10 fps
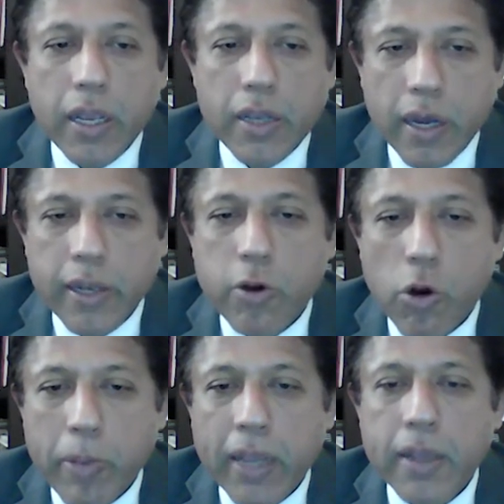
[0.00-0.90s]
is
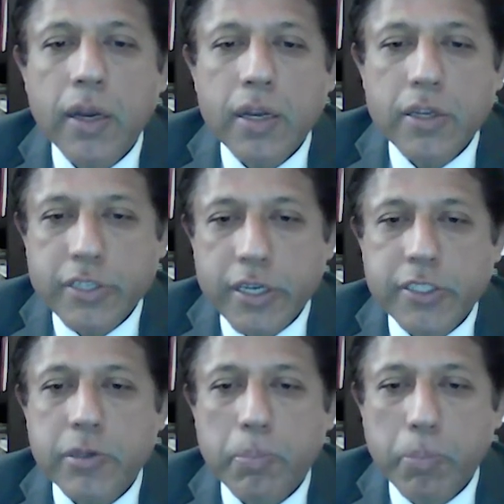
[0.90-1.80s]
honeycombing,
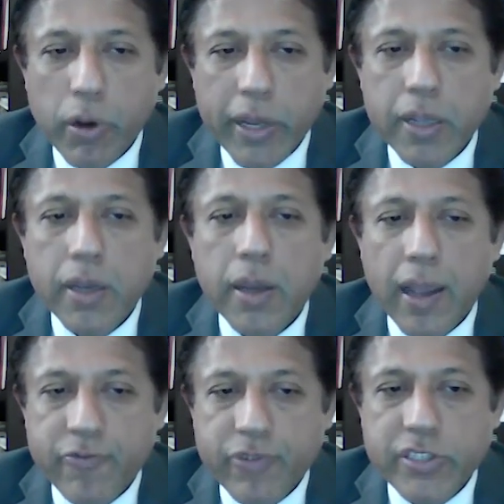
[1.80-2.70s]
cyst, bully,
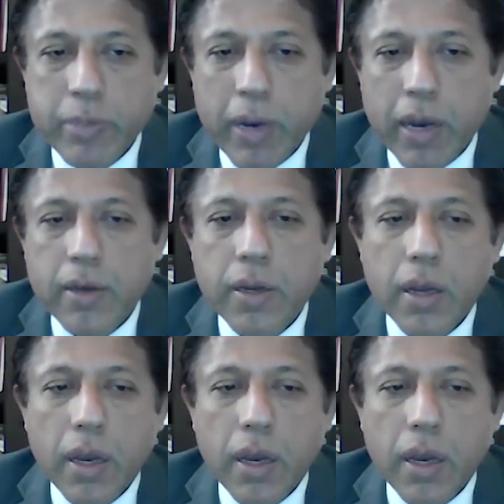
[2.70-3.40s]
emphysema,